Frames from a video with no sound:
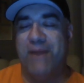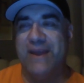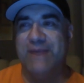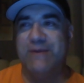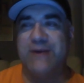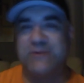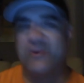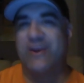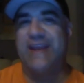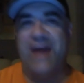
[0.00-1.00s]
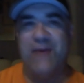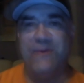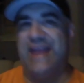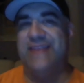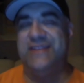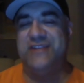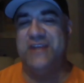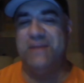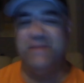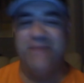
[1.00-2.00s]
buddy, I was working out one day in the
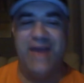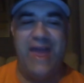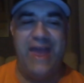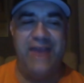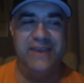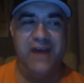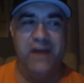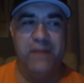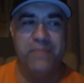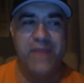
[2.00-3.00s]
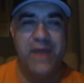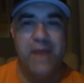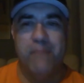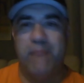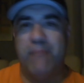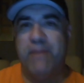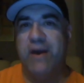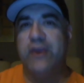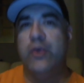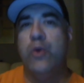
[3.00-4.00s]
gym, and my
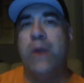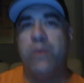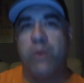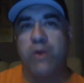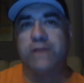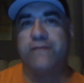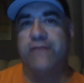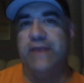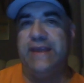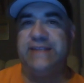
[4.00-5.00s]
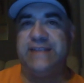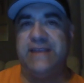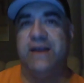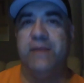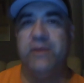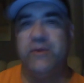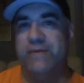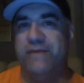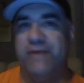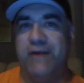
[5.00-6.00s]
buddy, who had worked for
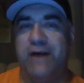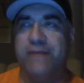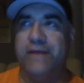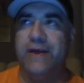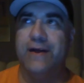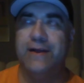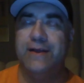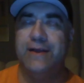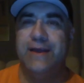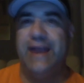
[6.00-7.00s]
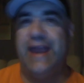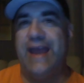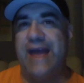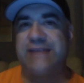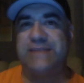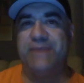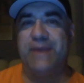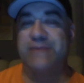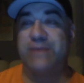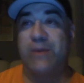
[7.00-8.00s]
ECW in Philadelphia, he had asked
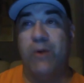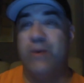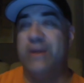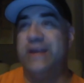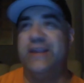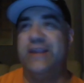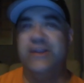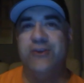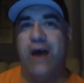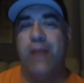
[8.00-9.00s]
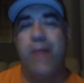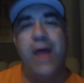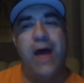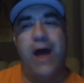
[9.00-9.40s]
me, he was like, well, what are you going to do now?